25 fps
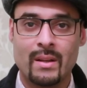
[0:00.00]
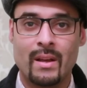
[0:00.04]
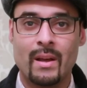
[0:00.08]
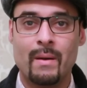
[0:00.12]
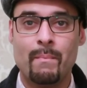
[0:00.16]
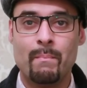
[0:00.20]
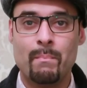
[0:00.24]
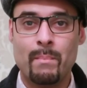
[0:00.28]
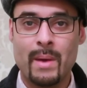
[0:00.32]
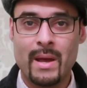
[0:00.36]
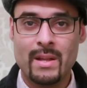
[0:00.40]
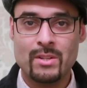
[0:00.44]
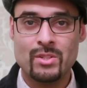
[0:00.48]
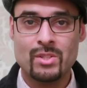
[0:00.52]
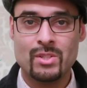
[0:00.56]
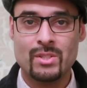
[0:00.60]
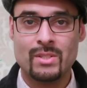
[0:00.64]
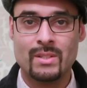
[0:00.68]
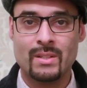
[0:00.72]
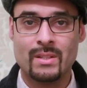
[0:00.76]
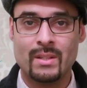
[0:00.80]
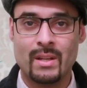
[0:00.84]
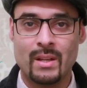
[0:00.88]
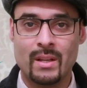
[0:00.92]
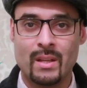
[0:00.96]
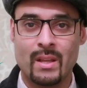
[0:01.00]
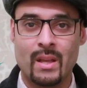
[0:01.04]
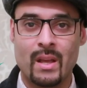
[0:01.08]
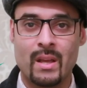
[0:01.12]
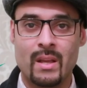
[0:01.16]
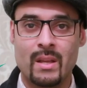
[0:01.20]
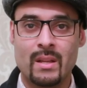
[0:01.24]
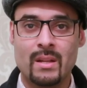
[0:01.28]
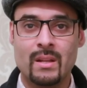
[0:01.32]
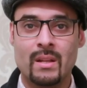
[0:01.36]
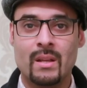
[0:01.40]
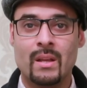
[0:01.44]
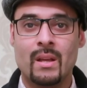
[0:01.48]
A mansion,
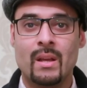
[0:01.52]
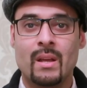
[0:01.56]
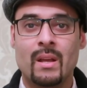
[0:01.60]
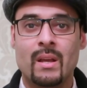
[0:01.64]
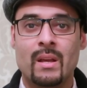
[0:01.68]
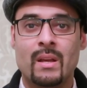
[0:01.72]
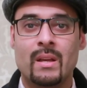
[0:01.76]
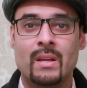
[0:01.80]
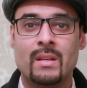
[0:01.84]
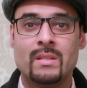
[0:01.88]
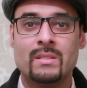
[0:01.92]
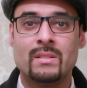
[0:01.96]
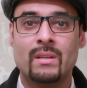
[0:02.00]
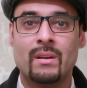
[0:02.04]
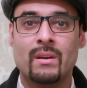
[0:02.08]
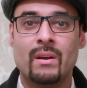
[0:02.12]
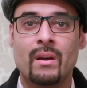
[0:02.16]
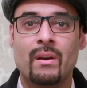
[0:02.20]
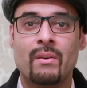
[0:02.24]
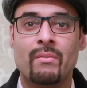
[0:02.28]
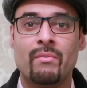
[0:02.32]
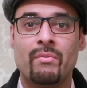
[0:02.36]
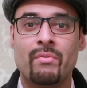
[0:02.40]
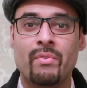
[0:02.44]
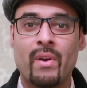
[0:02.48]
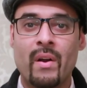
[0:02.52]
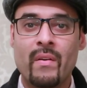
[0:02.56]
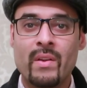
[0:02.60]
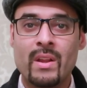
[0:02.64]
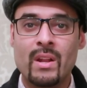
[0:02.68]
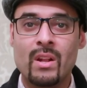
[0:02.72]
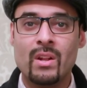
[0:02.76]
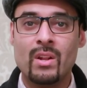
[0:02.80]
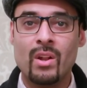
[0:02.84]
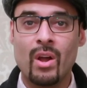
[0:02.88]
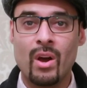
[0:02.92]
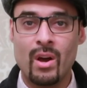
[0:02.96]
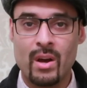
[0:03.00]
again, is a
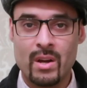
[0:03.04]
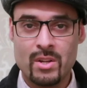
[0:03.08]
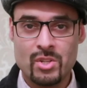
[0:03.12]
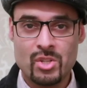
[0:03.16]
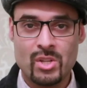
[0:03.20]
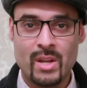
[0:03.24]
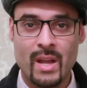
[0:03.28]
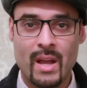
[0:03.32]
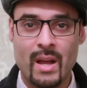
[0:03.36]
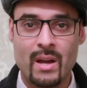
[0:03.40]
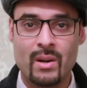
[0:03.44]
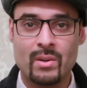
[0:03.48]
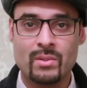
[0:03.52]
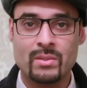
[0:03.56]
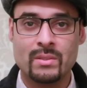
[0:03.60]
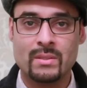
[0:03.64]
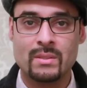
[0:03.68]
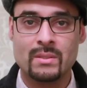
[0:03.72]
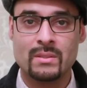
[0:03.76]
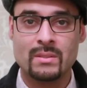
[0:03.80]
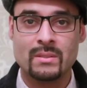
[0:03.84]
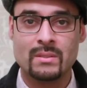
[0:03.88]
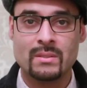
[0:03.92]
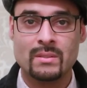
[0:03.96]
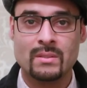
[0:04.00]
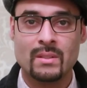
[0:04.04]
very large house